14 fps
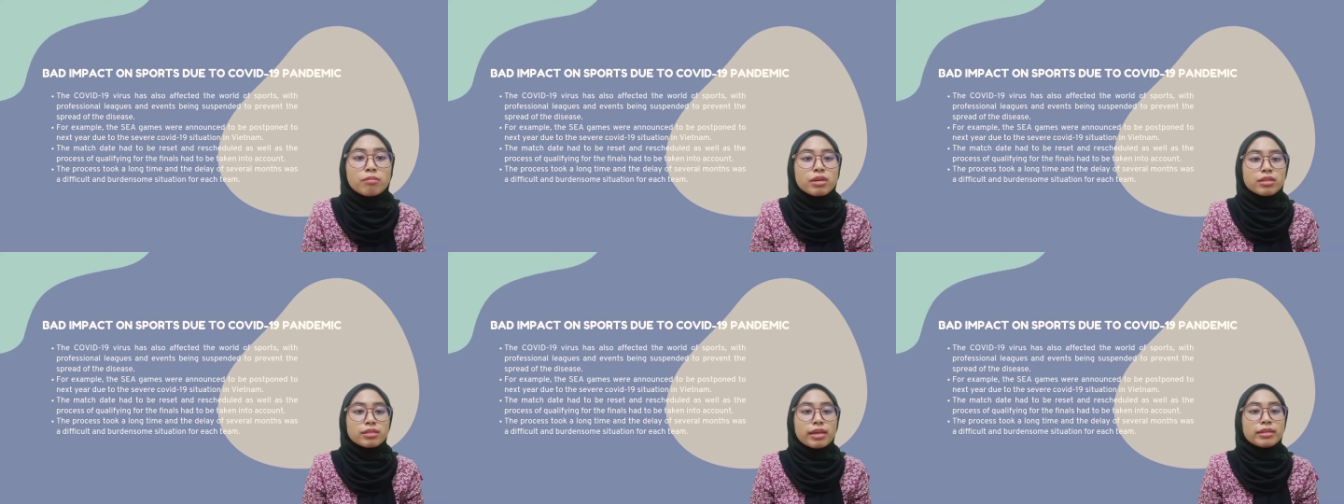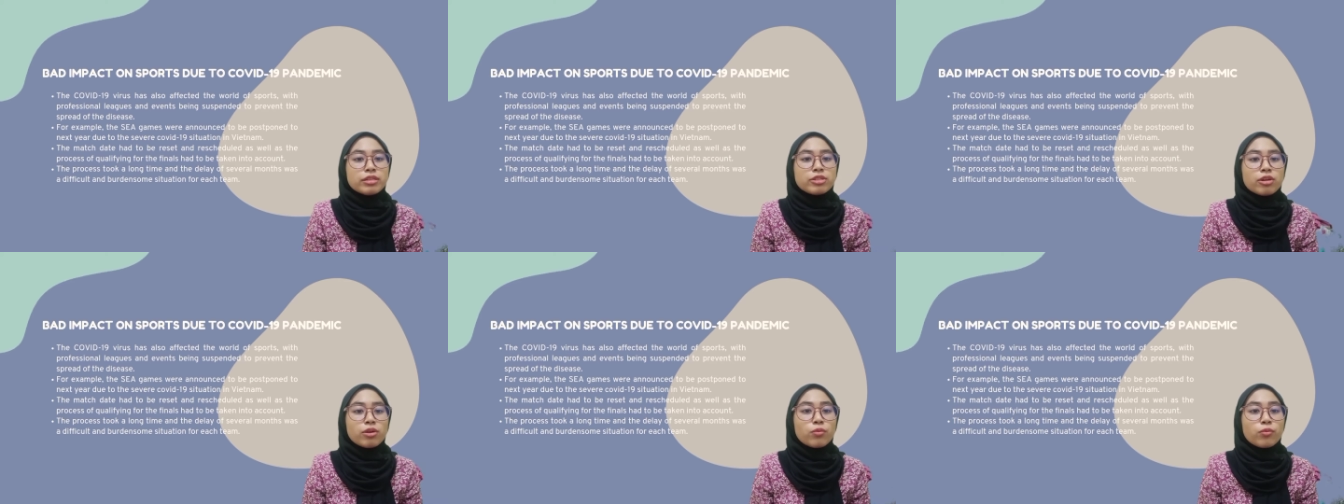by
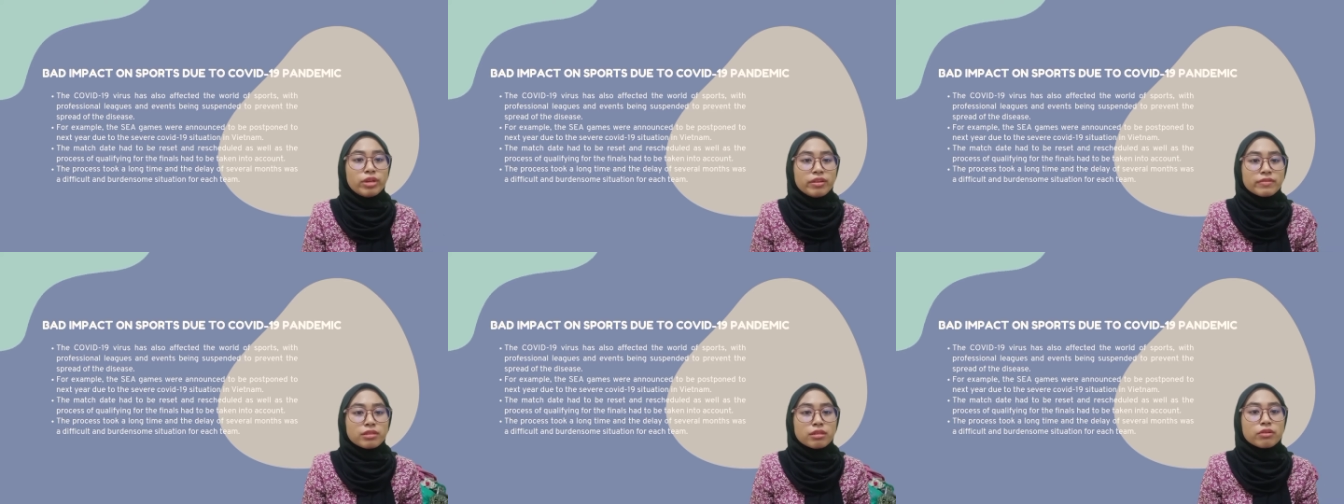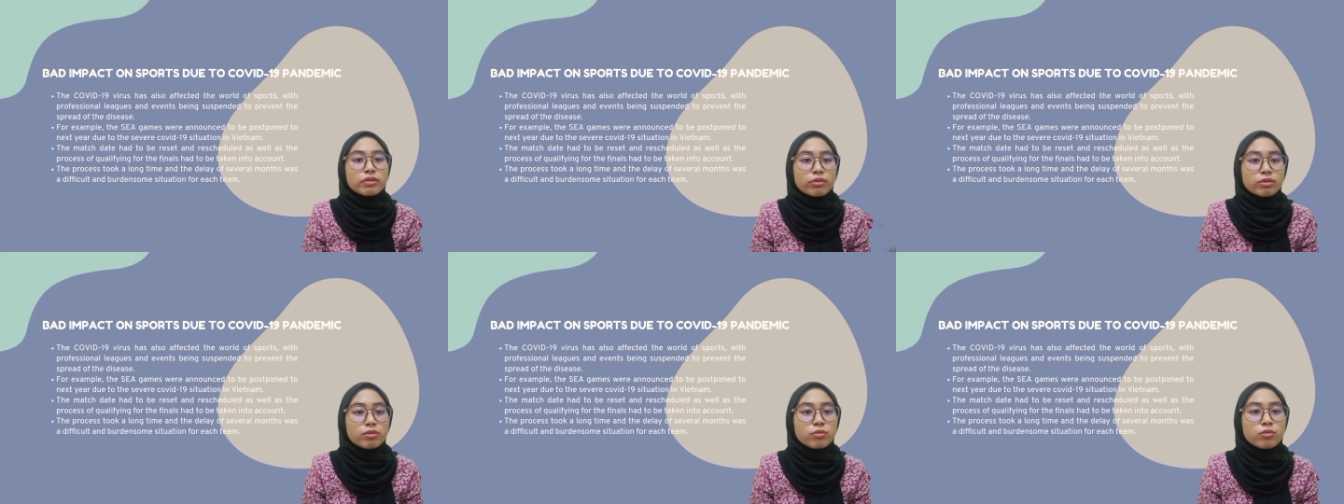sending shockwaves
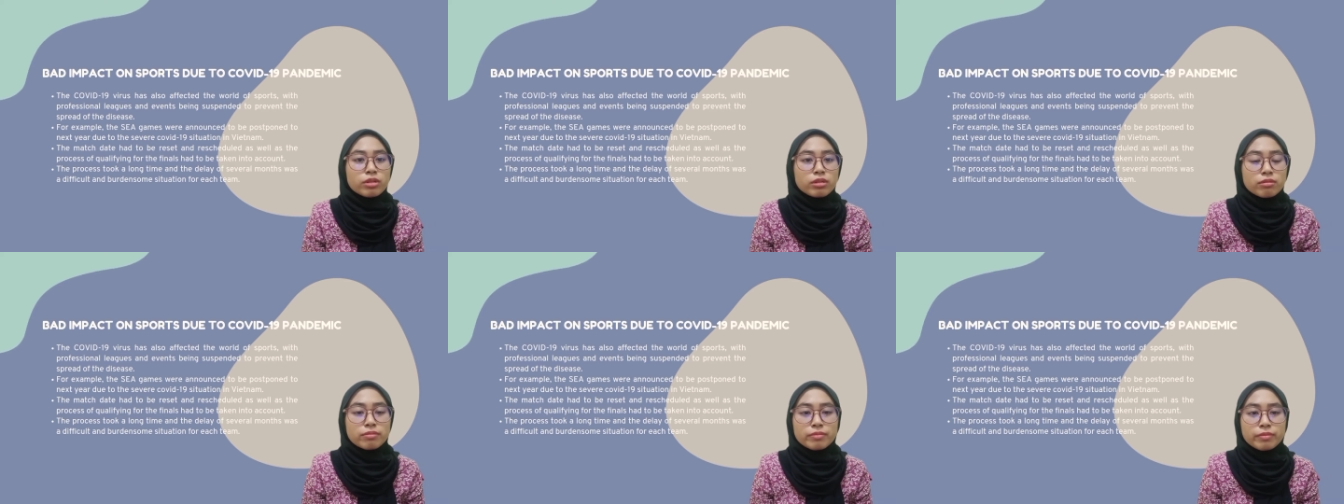around the world.